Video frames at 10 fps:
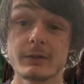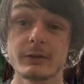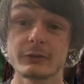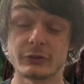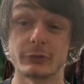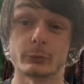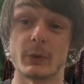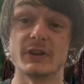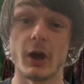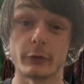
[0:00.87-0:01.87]
She threw
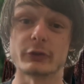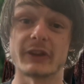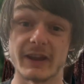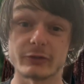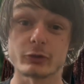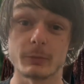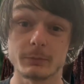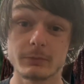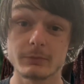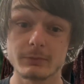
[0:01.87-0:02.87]
another
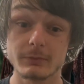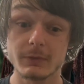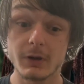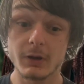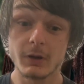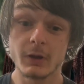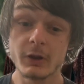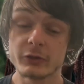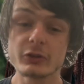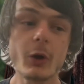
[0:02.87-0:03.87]
tantrum?
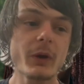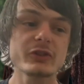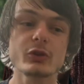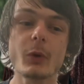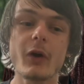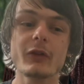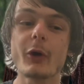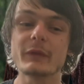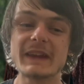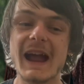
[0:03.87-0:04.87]
So, as you all
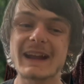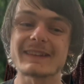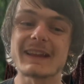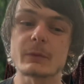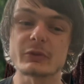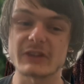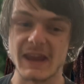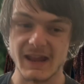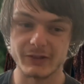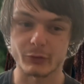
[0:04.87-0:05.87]
know, The Acolyte was
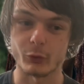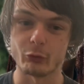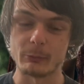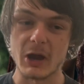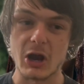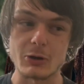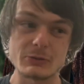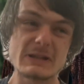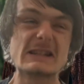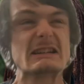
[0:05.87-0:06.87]
canceled
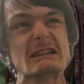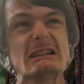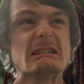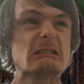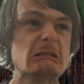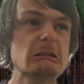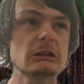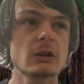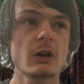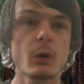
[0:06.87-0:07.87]
about
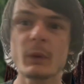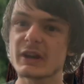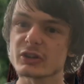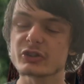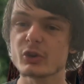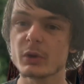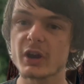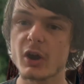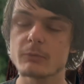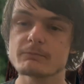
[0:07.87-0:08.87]
a week or two
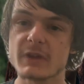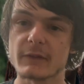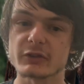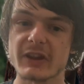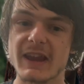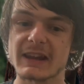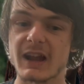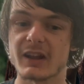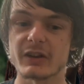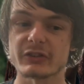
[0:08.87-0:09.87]
ago, give or take.
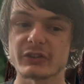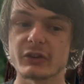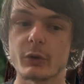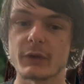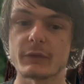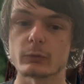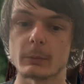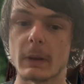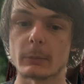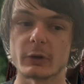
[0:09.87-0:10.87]
I honestly don't even
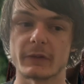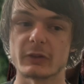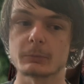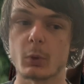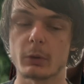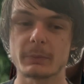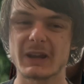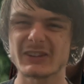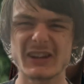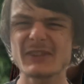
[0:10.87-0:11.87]
remember at this point
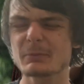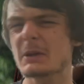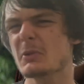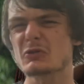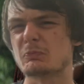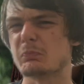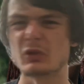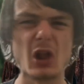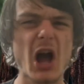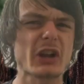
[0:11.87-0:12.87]
because I've pretty much
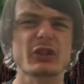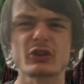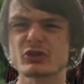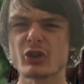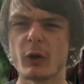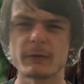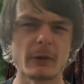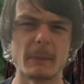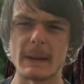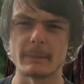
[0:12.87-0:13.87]
blocked the show
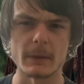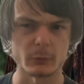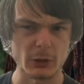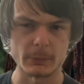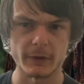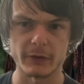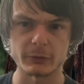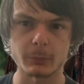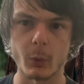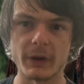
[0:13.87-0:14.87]
from my memory by
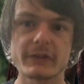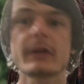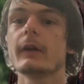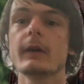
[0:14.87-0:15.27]
this point.